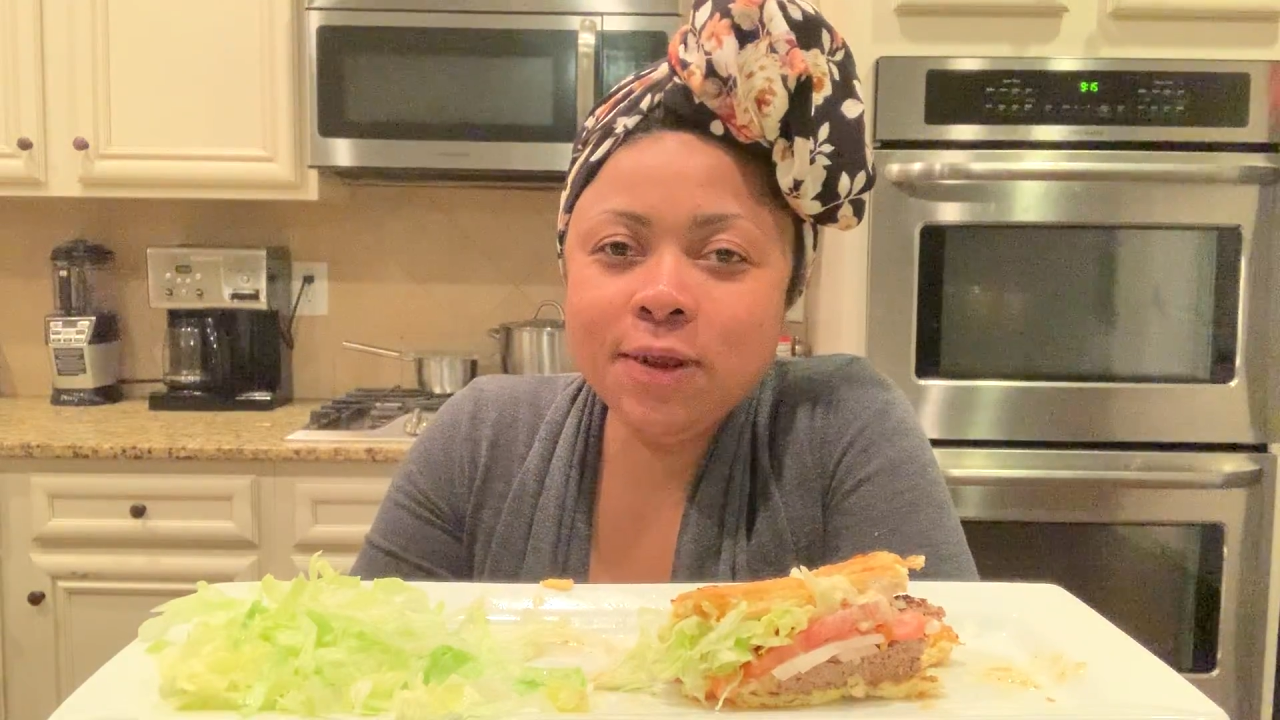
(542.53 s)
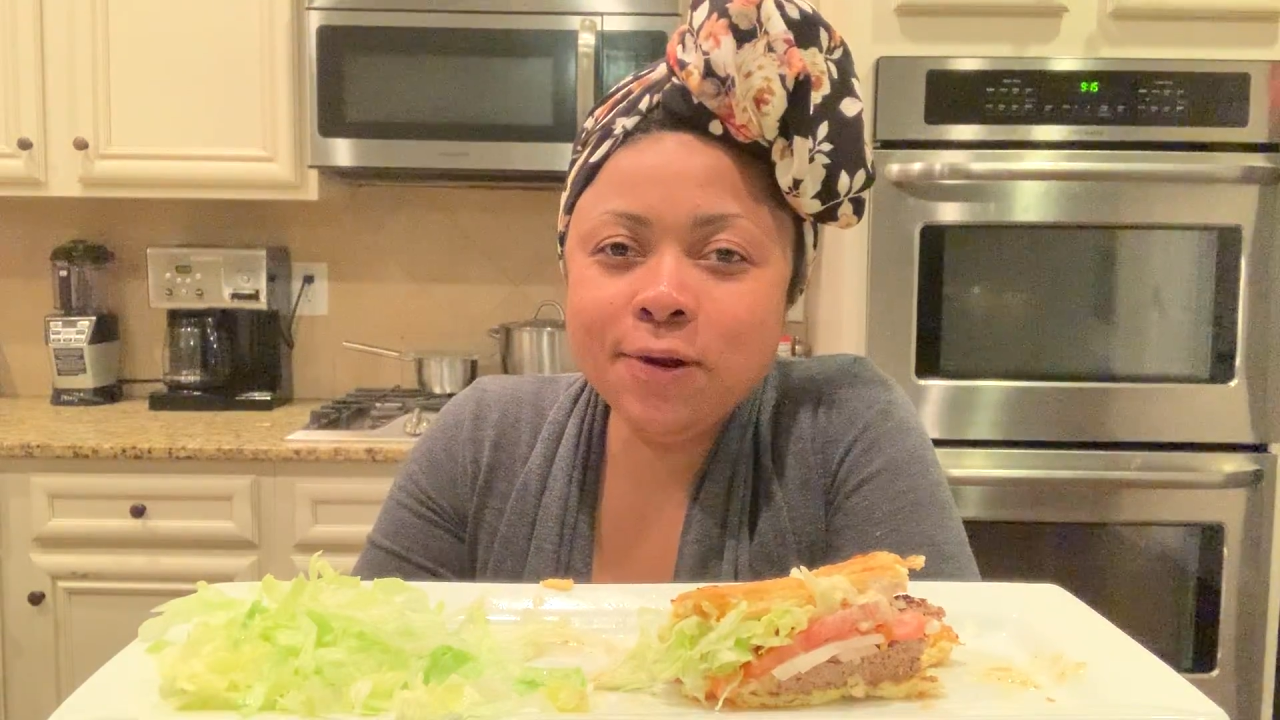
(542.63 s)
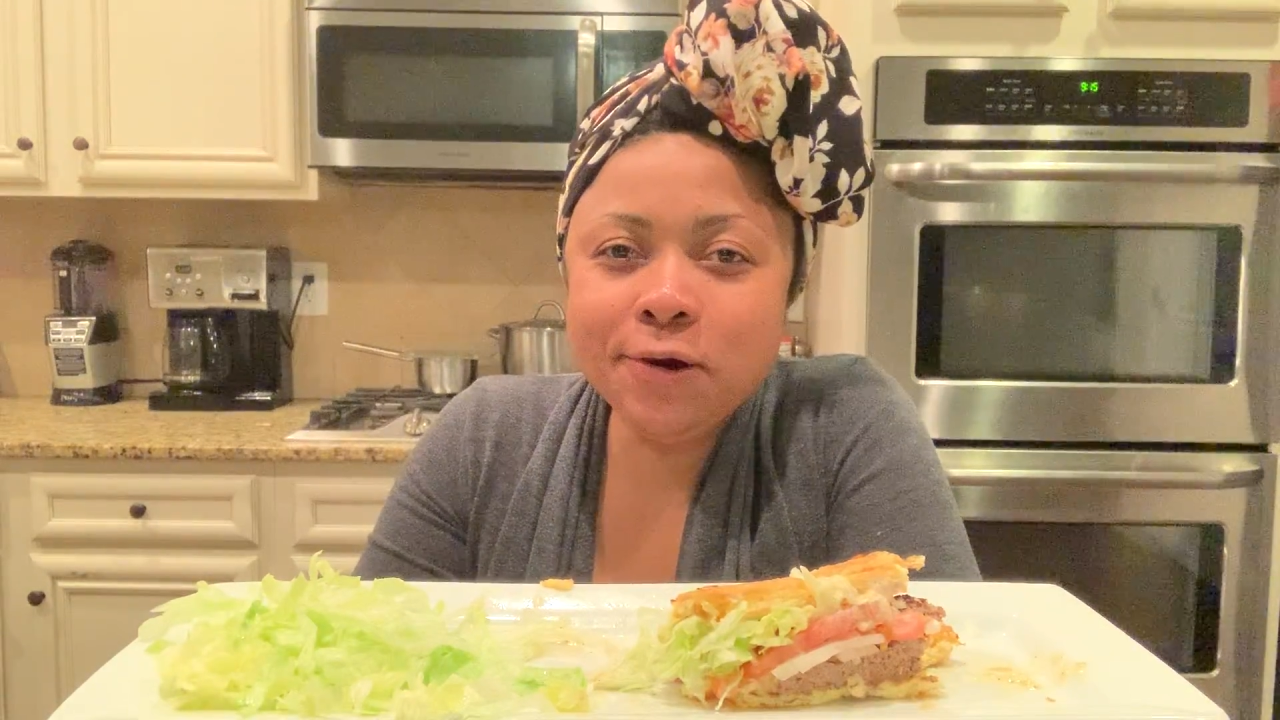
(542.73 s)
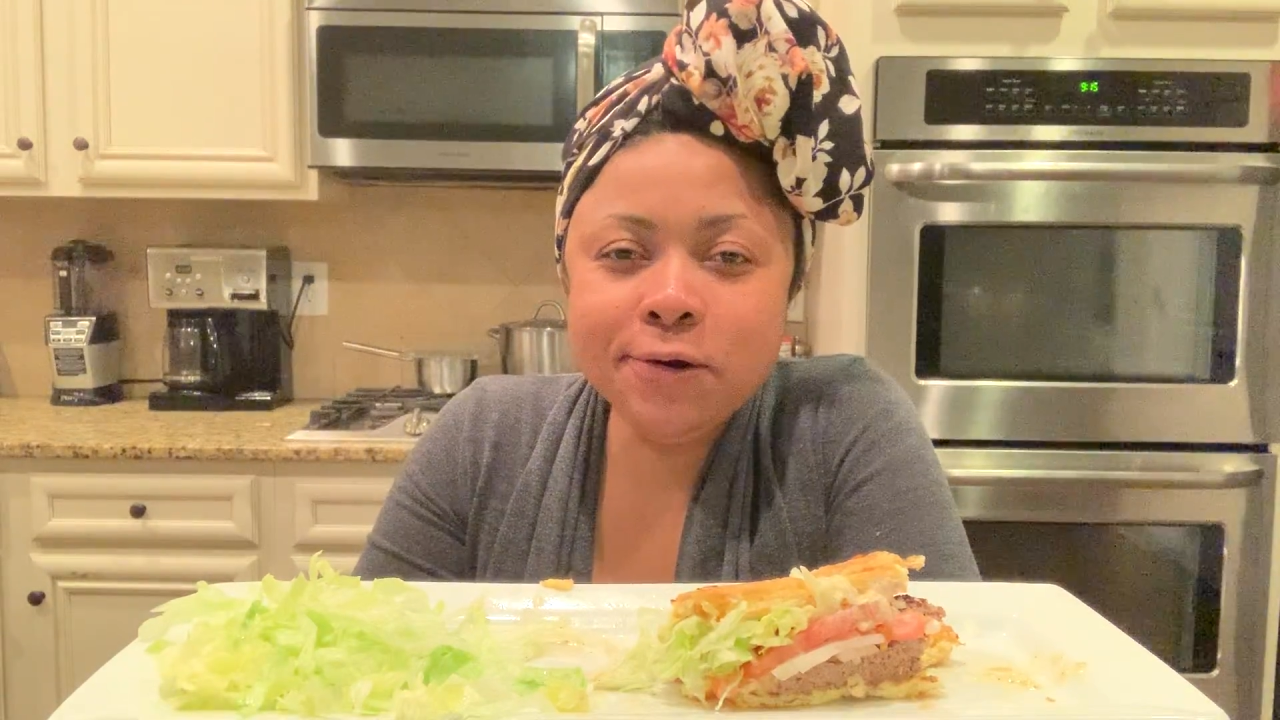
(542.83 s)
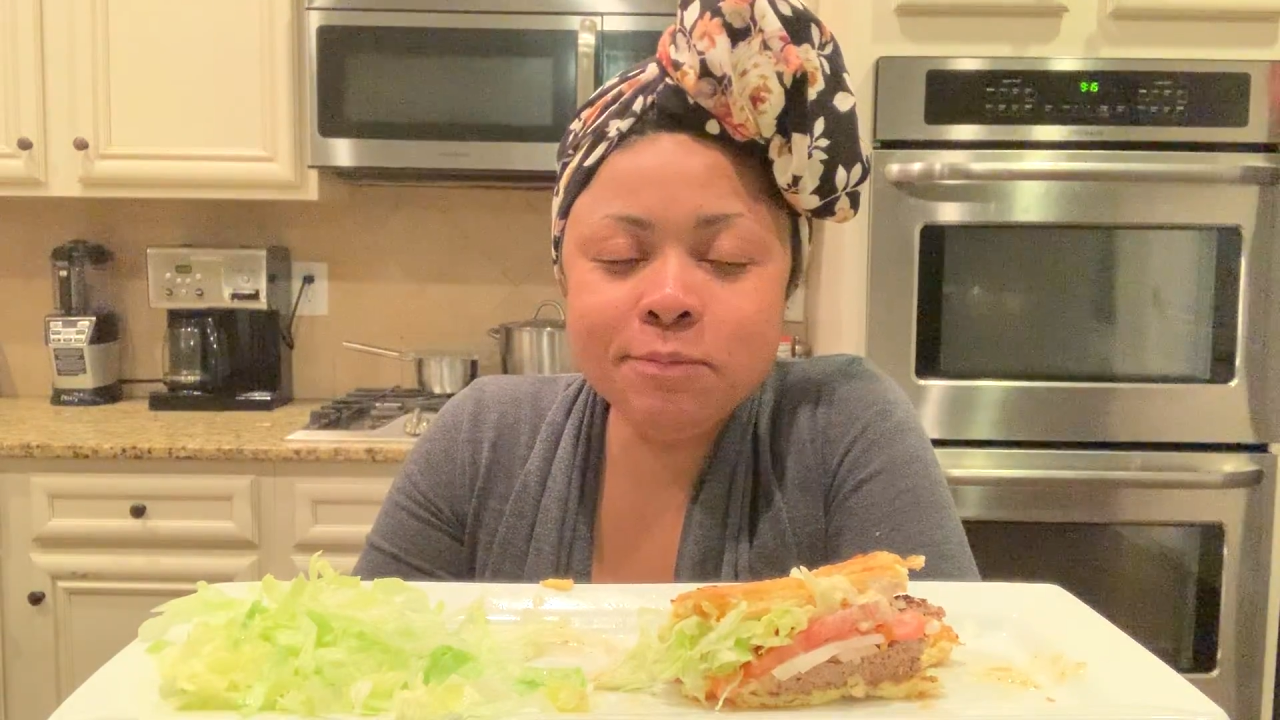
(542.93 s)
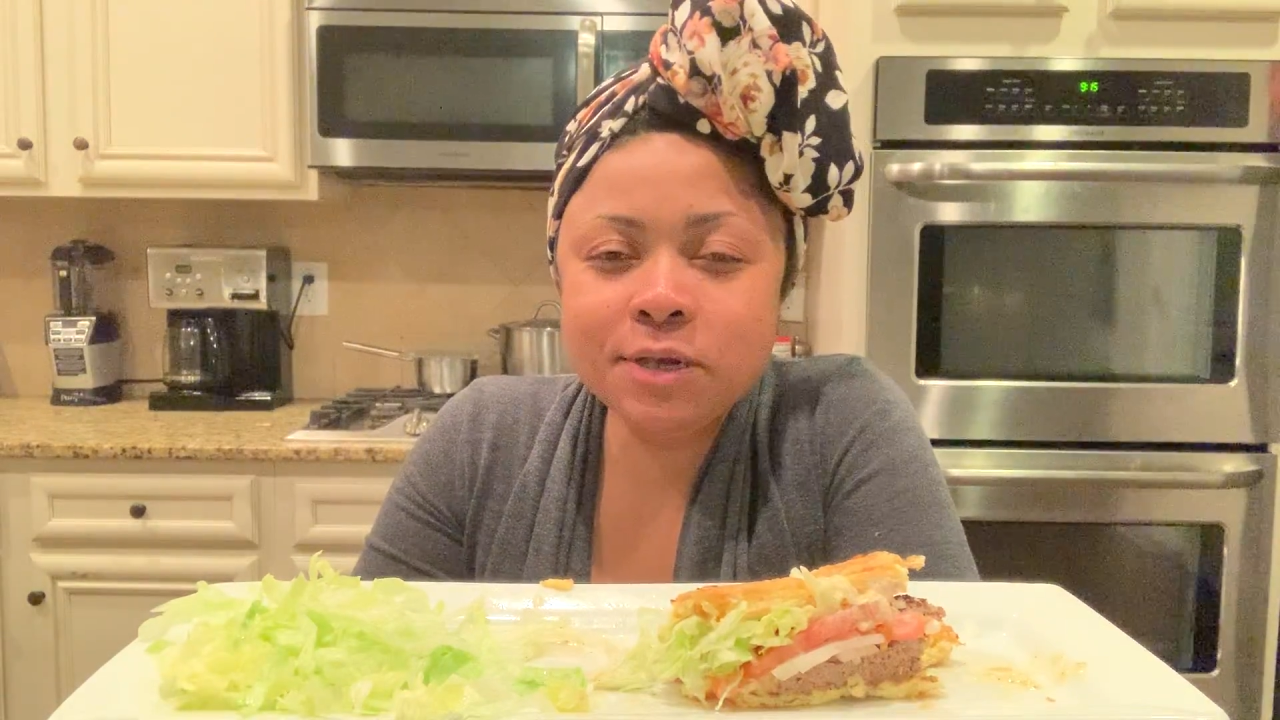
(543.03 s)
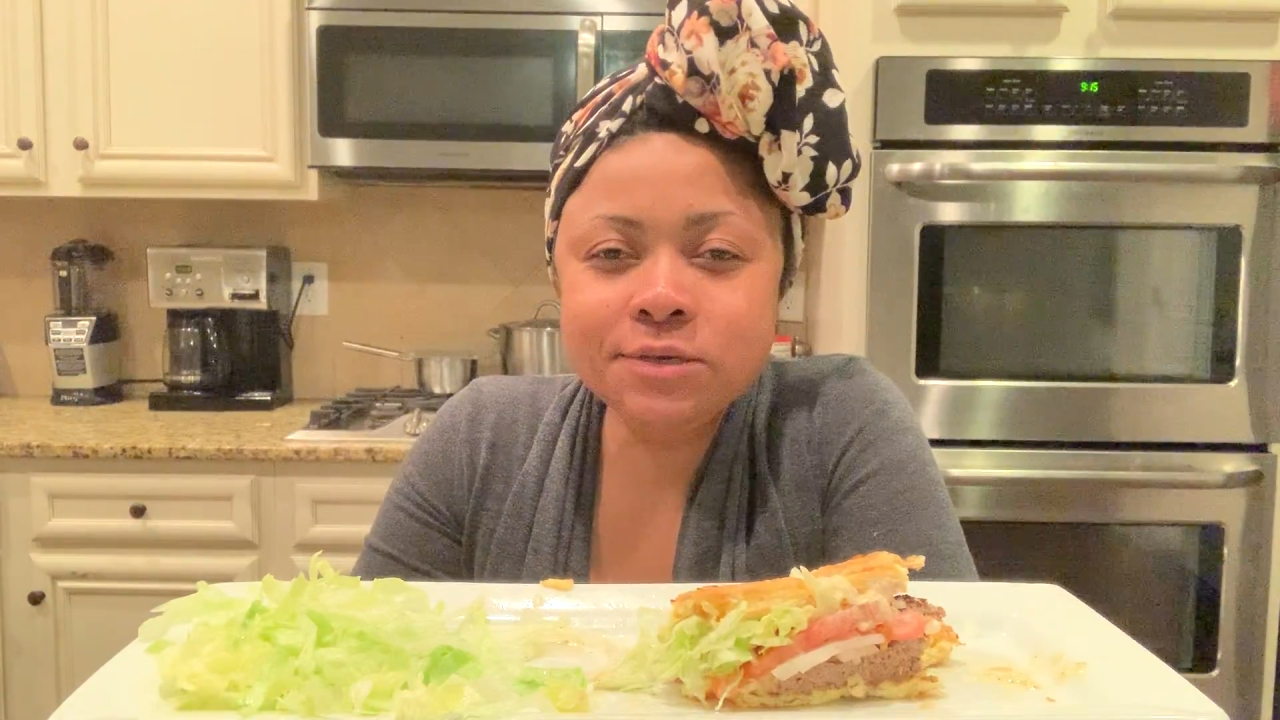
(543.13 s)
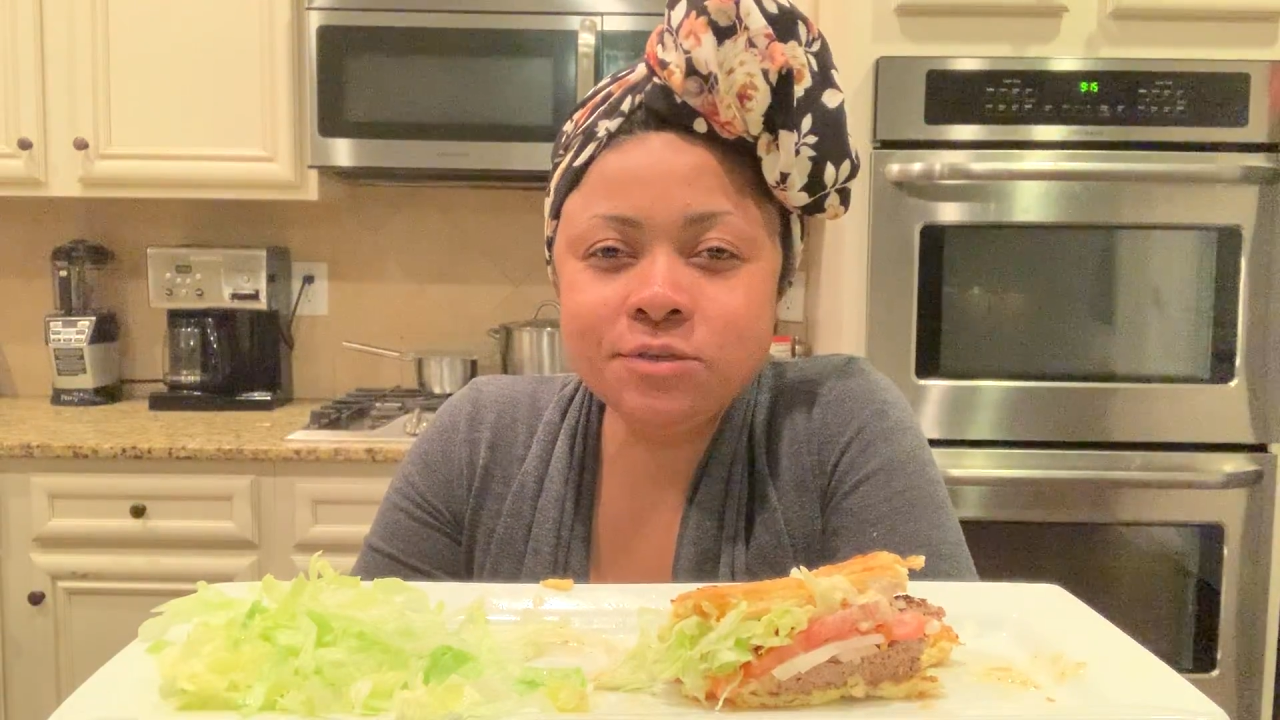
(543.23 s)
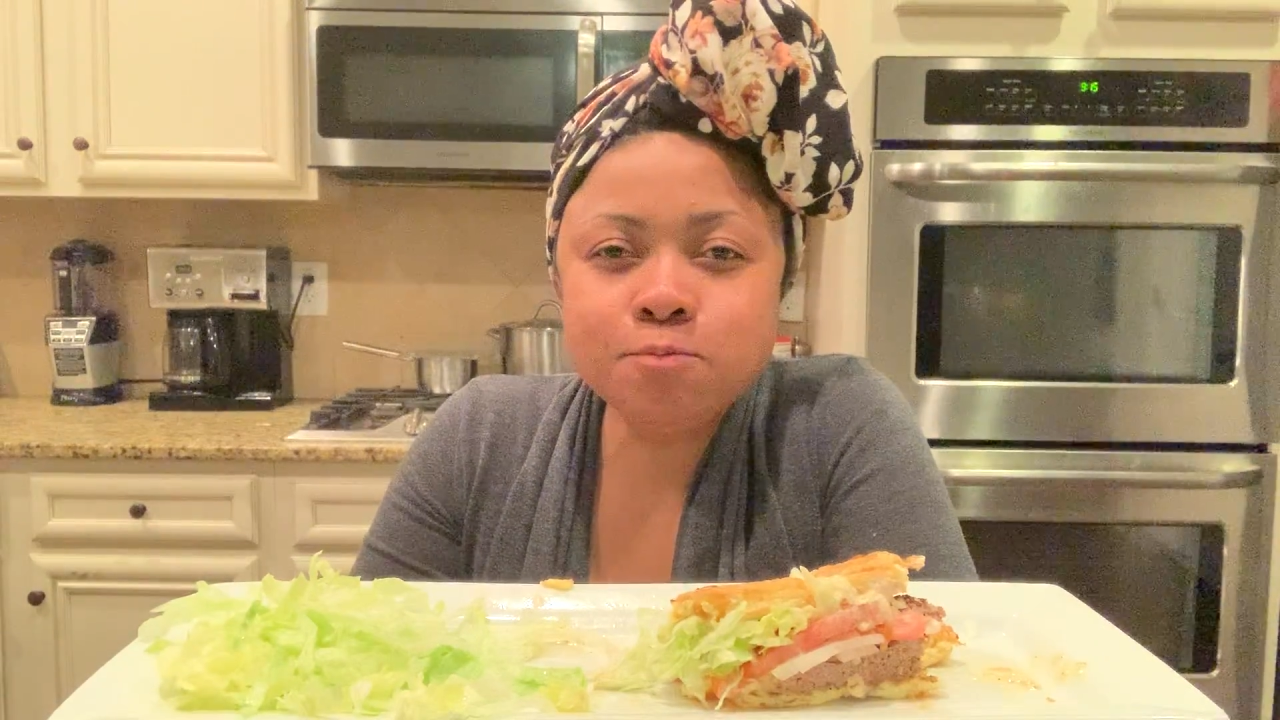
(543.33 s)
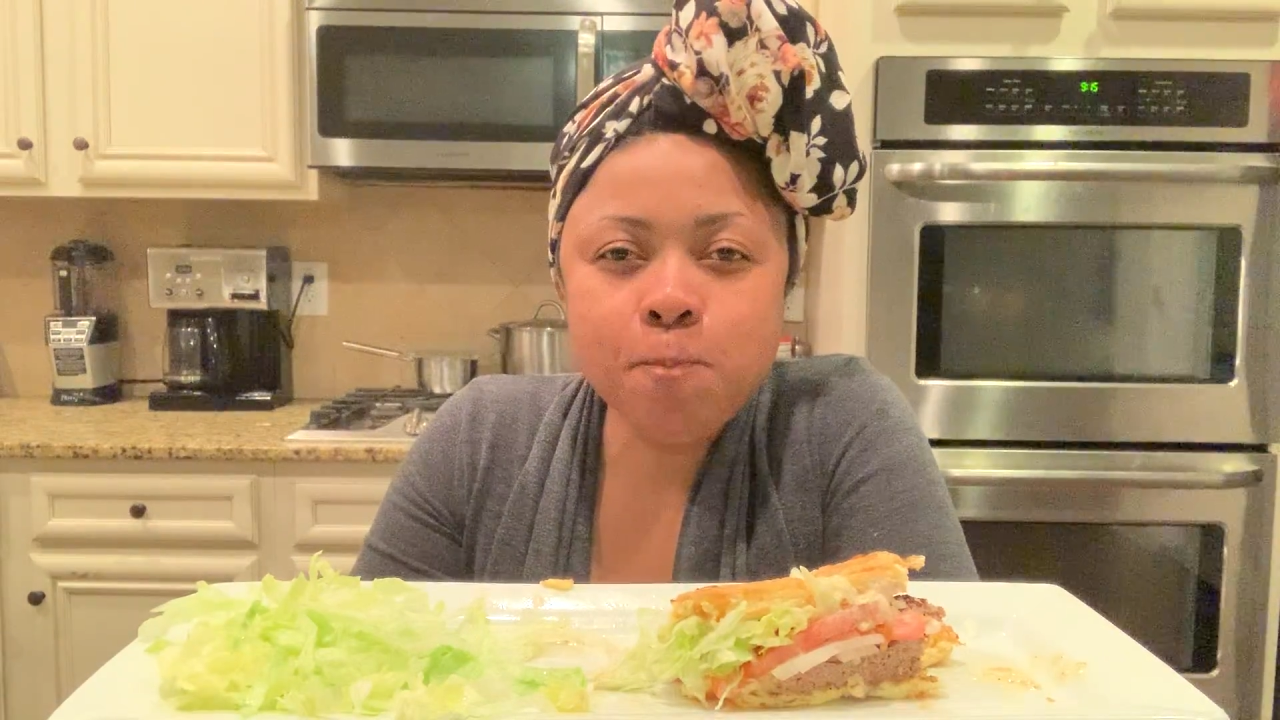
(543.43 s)
learned
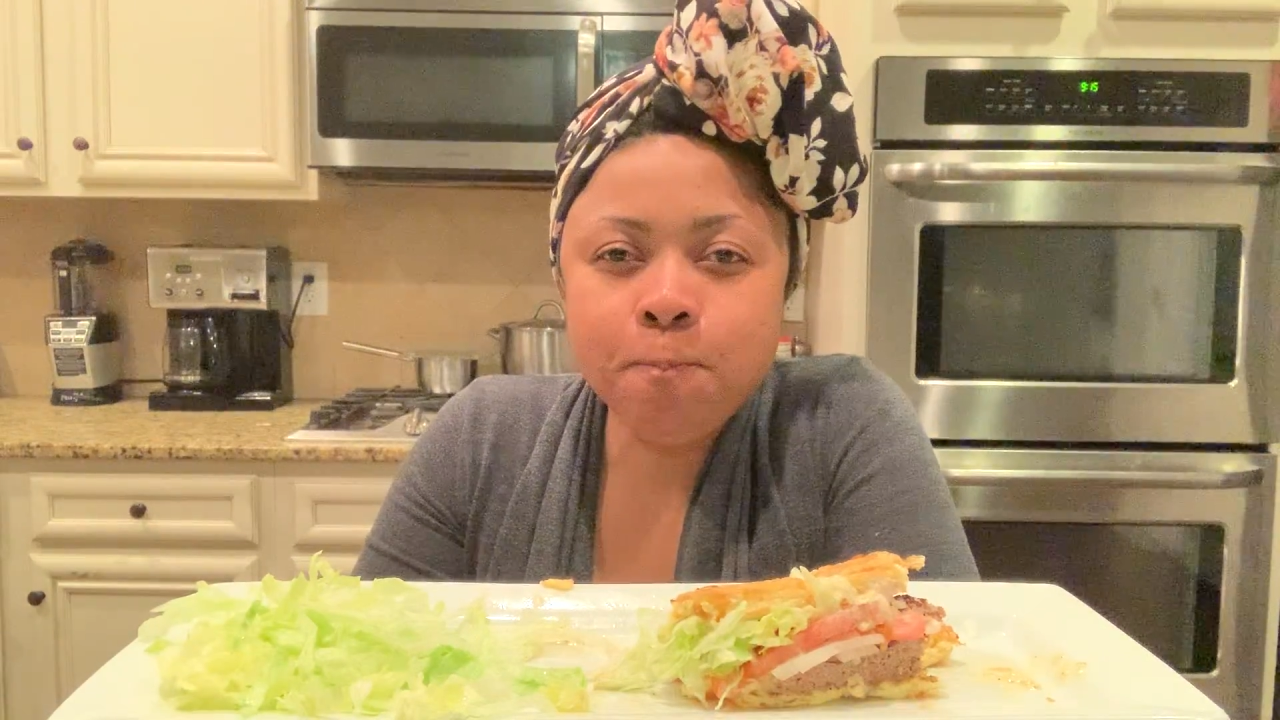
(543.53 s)
because